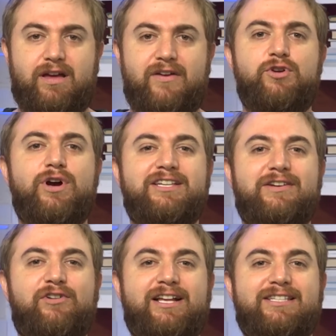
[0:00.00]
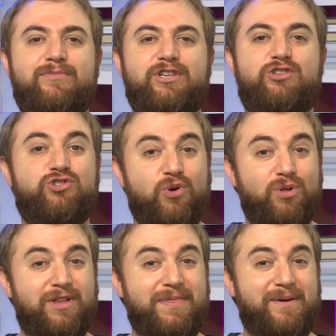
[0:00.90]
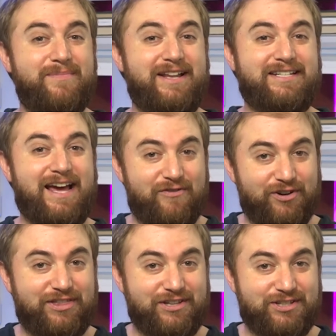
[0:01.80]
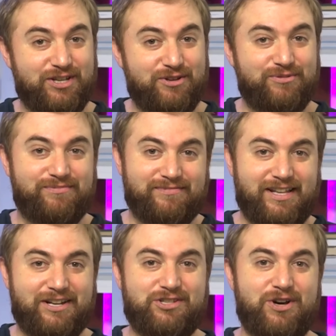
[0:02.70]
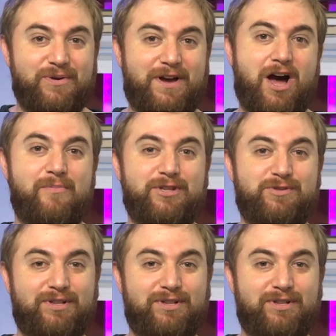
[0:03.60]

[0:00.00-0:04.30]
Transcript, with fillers: Have you guys ever had something stolen that meant everything to you? Let us know in the comments